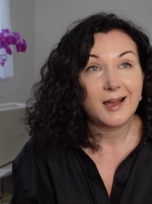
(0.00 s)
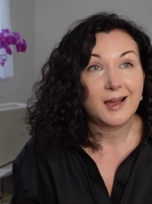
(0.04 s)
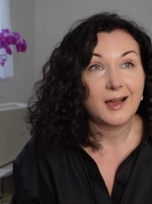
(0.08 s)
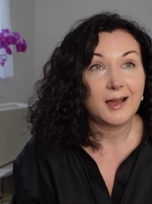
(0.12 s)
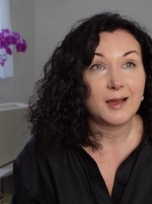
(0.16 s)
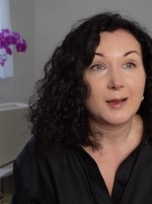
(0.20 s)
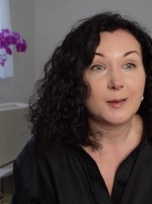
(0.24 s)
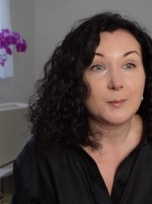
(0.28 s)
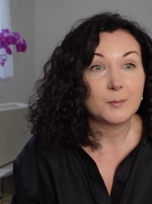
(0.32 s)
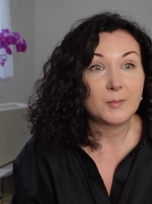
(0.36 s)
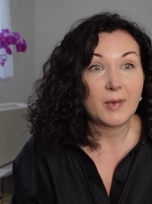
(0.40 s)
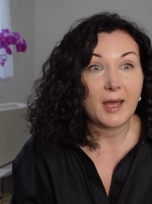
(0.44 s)

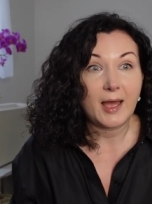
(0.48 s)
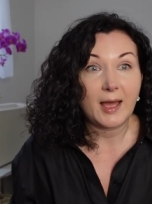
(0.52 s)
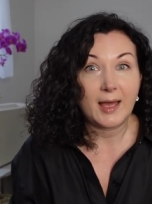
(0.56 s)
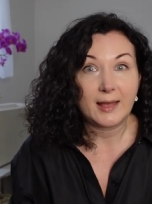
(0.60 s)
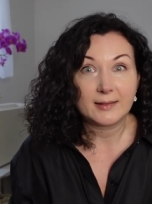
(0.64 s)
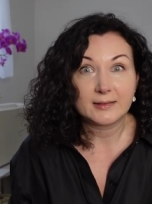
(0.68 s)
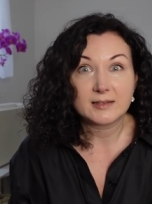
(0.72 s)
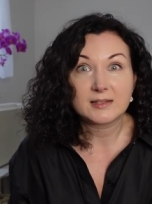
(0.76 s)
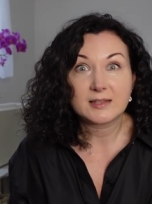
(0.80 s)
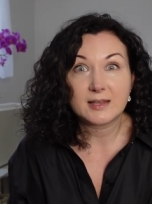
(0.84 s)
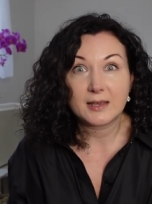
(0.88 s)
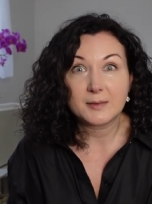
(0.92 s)
um,
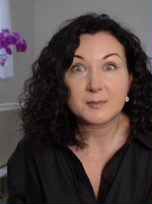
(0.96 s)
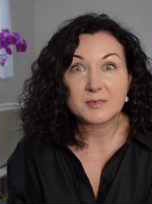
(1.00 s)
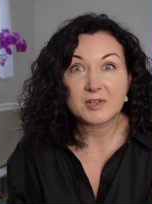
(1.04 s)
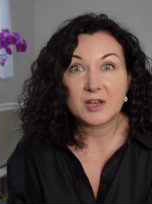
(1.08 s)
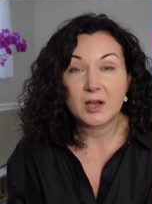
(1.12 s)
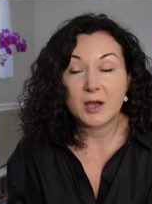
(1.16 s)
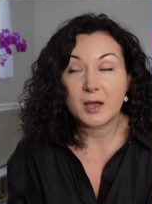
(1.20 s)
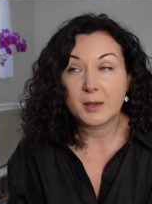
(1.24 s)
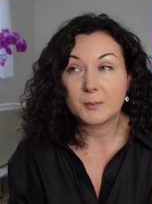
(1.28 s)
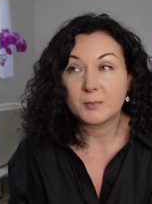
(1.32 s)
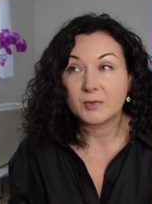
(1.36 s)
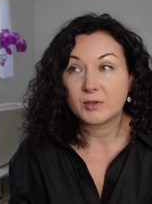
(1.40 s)
at the same
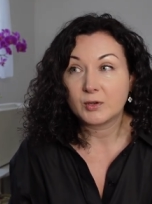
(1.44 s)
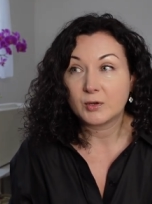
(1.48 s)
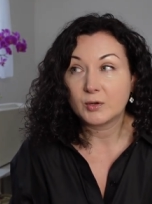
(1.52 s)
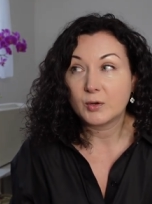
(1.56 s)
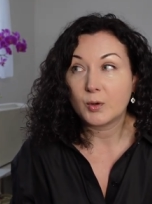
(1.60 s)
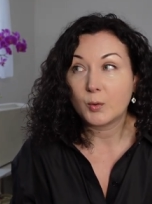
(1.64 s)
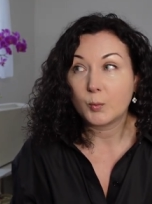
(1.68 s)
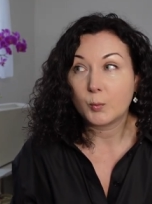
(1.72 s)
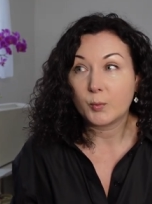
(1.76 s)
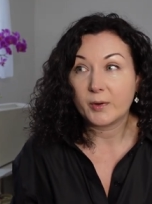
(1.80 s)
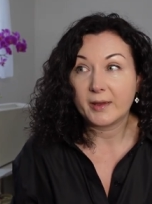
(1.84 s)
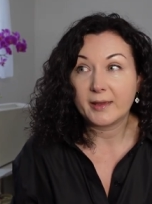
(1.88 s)
time, you
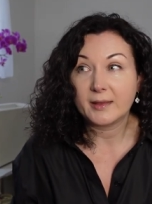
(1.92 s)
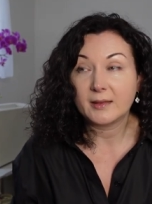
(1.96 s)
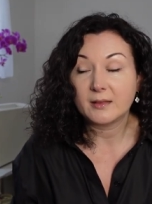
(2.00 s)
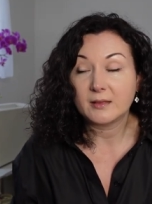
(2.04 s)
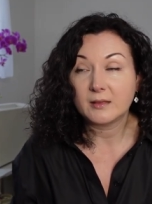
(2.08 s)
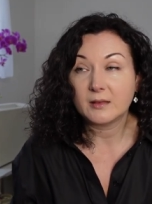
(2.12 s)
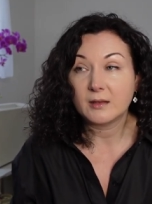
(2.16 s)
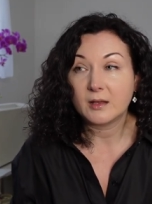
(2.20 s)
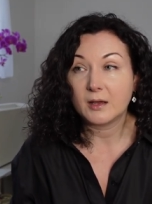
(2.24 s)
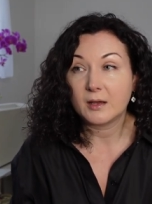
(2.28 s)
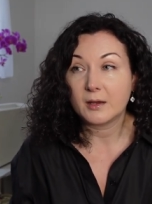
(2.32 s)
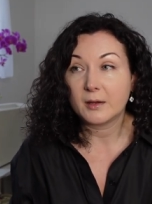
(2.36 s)
know,
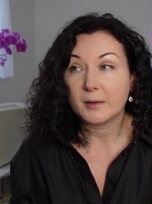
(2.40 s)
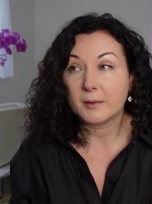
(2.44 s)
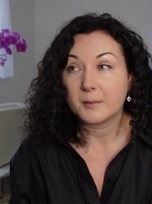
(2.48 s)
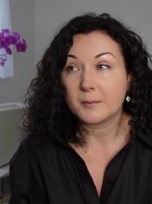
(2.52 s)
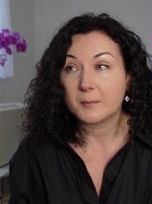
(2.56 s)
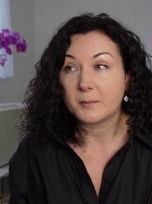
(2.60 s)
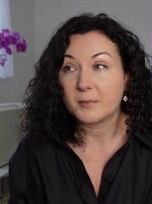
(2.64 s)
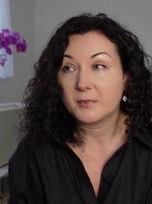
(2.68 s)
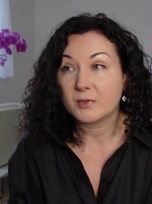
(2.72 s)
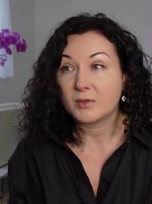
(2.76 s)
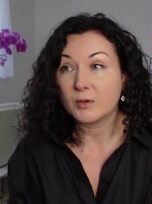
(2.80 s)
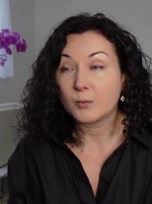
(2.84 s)
when
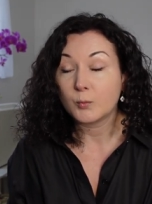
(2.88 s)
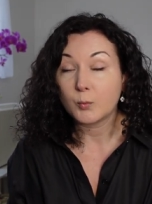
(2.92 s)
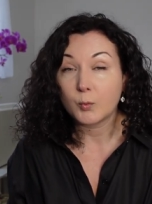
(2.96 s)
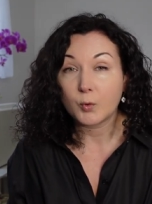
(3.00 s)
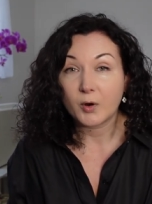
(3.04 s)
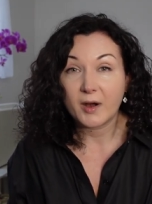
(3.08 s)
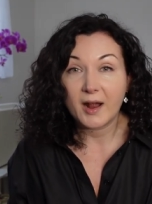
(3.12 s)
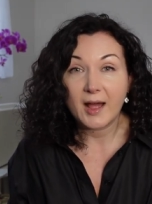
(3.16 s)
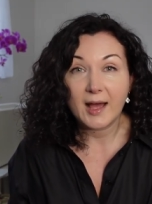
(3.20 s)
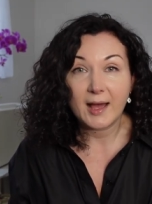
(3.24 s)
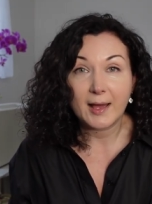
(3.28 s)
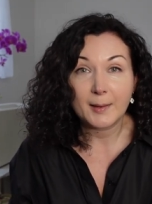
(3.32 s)
um, the
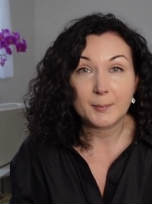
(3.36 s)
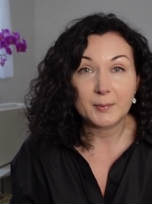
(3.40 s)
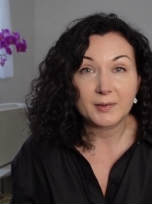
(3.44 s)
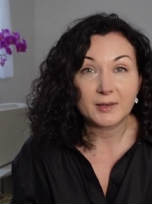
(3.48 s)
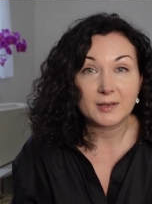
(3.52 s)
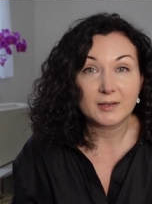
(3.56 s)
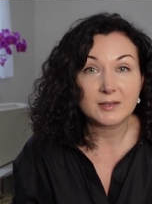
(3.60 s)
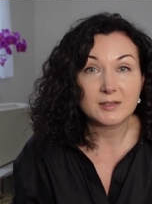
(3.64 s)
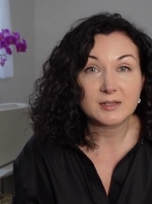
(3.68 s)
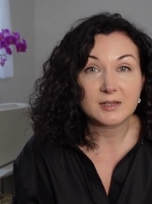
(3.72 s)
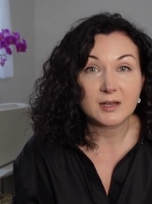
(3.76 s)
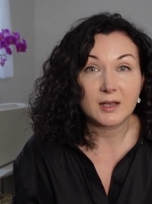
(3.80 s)
war
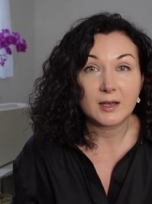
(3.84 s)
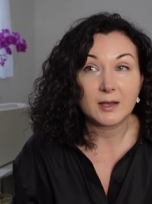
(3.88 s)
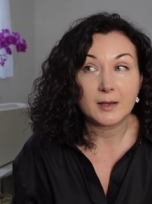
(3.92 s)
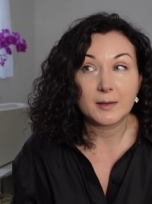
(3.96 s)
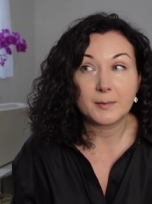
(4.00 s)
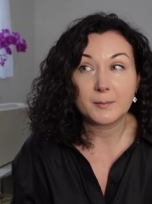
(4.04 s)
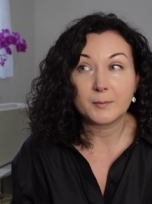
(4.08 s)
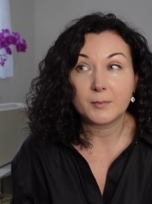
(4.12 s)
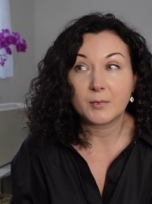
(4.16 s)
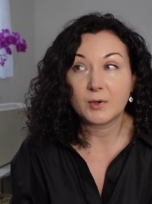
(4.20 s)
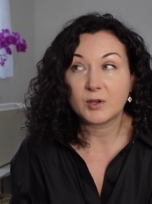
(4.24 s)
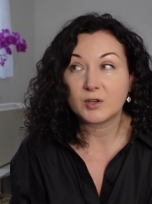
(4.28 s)
happened,
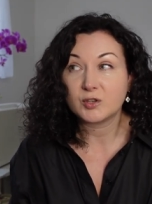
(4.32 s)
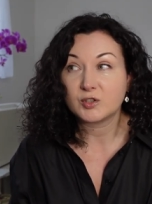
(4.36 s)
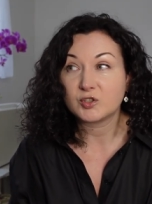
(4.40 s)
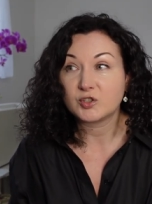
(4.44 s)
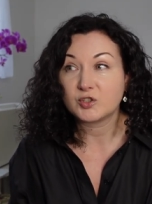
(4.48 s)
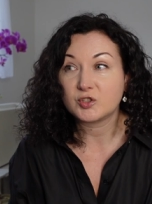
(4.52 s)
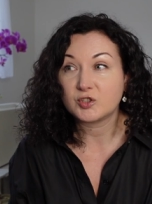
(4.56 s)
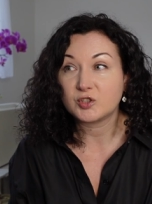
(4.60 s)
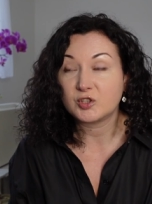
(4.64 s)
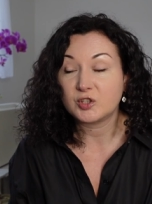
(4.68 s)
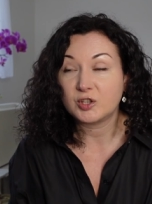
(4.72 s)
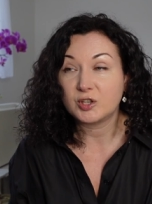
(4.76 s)
um,
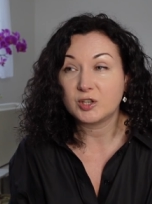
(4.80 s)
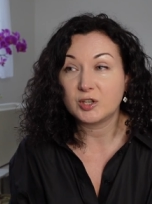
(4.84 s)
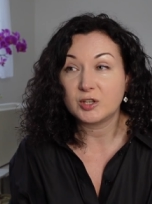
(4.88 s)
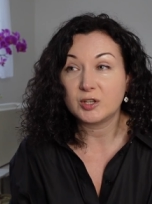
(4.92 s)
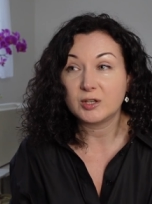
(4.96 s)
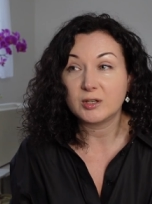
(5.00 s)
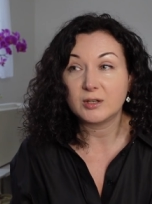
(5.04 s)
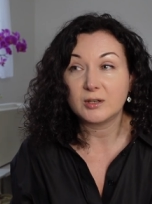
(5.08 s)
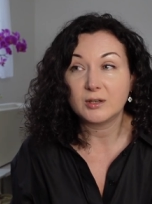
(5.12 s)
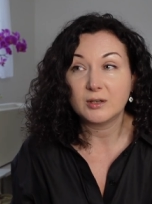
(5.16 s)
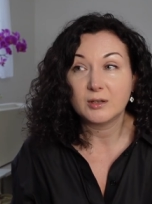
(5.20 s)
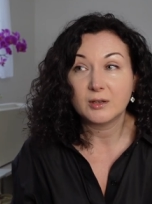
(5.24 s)

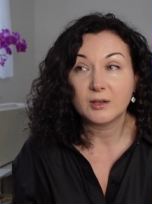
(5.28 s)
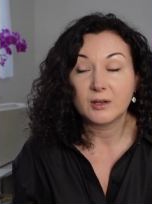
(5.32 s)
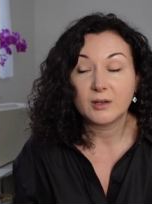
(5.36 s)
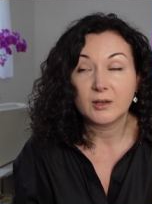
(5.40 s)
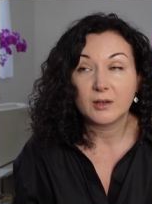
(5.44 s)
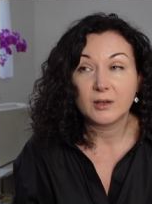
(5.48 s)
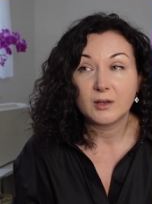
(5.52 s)
she